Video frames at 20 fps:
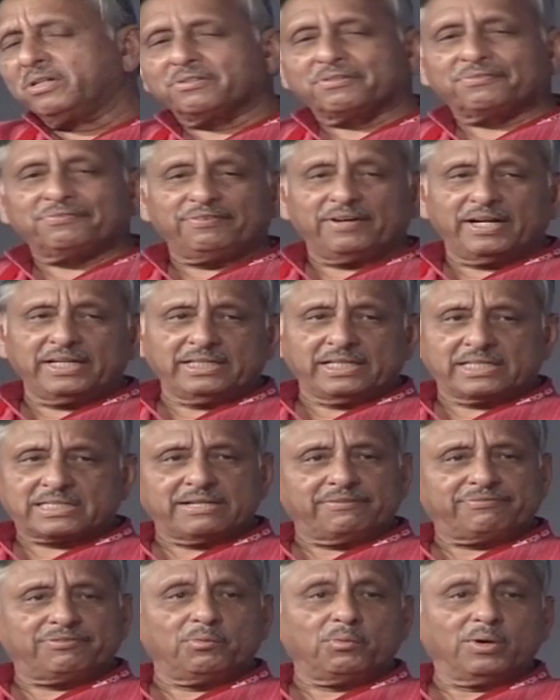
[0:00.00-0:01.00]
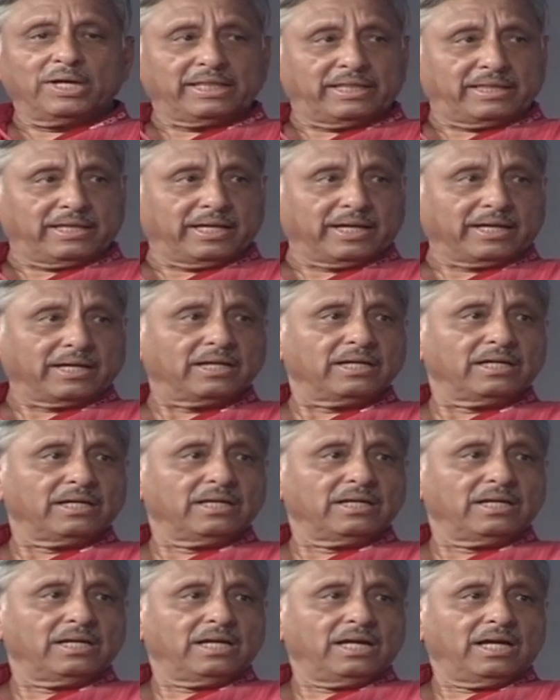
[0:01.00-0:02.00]
was fine except for one thing.
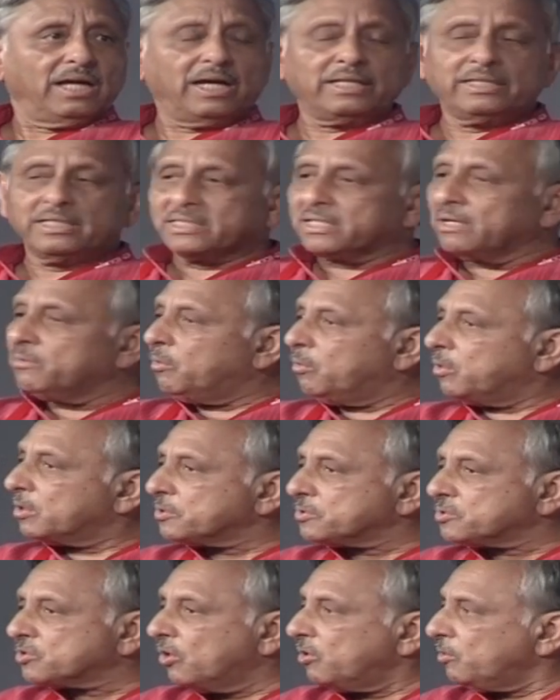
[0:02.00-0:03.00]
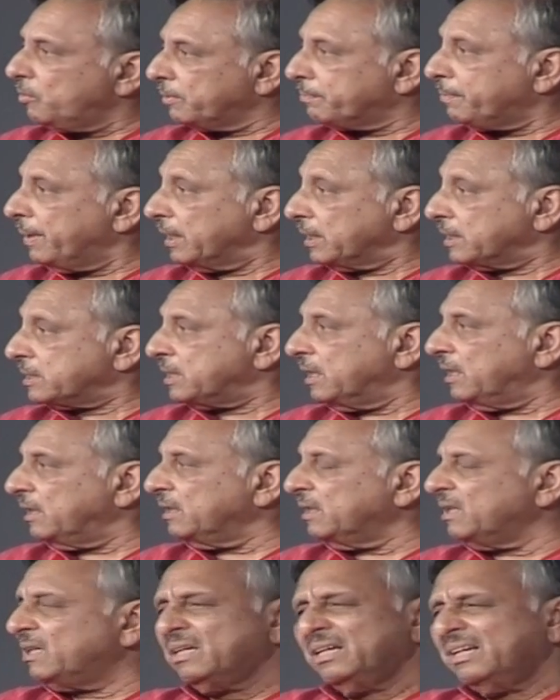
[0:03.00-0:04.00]
And they said, what was wrong with Pakistan?
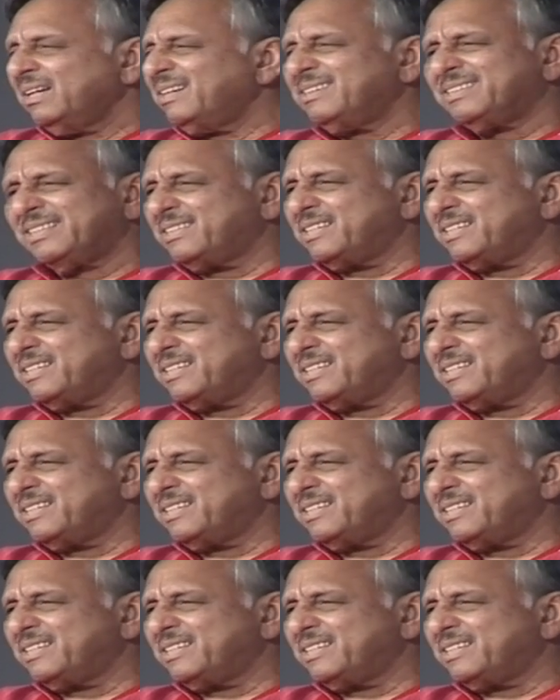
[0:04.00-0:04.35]
He said,